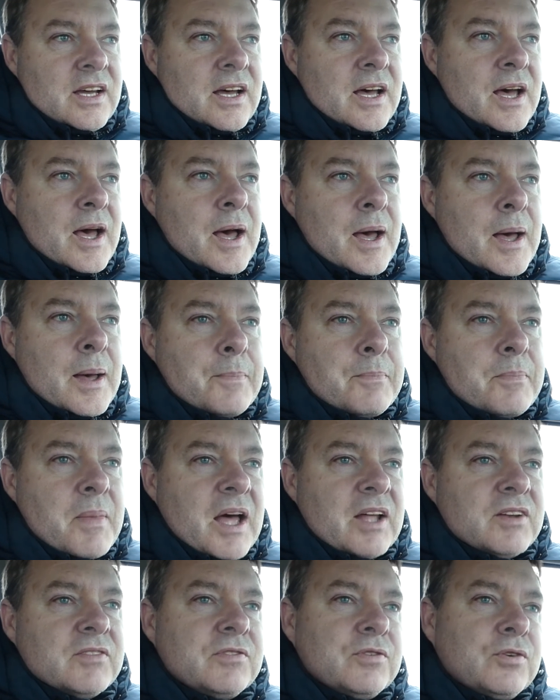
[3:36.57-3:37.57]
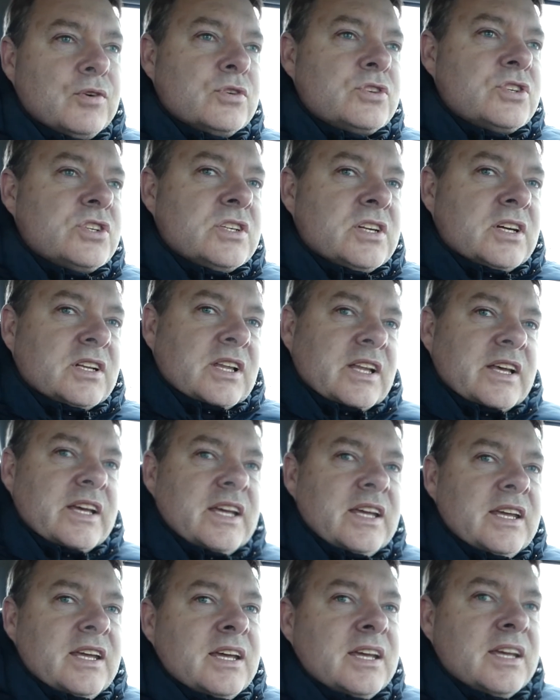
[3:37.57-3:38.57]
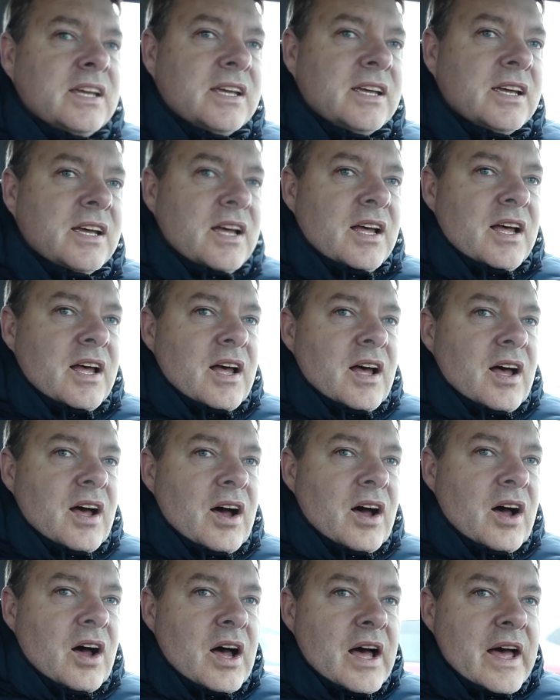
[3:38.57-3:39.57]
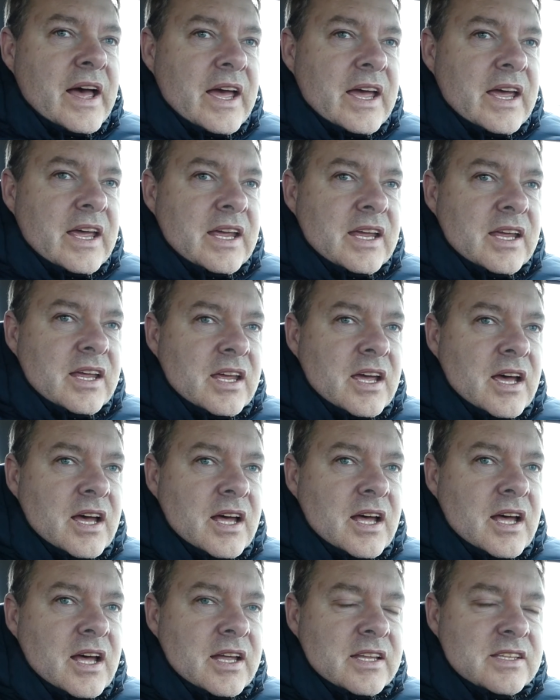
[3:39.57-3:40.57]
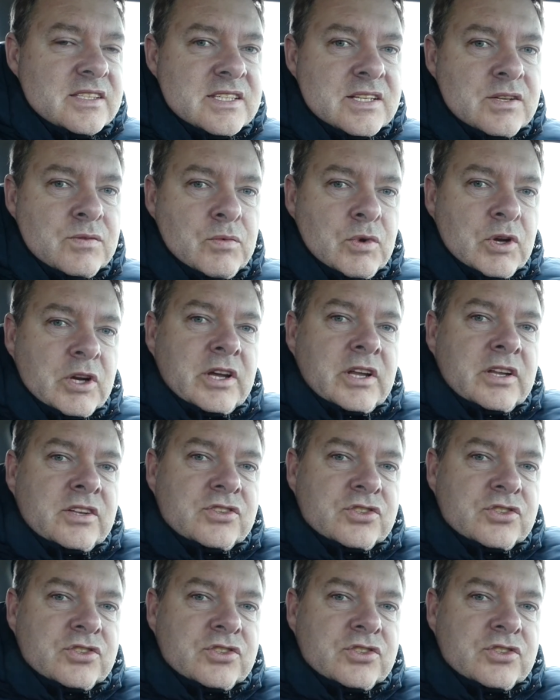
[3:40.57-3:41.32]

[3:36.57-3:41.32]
Unfortunately, I didn't want to